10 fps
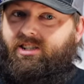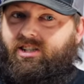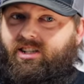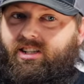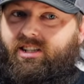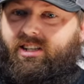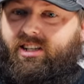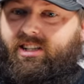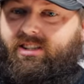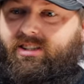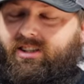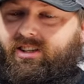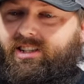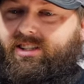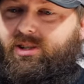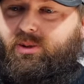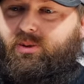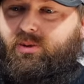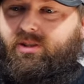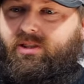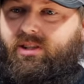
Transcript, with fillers: She did that, so that's cool.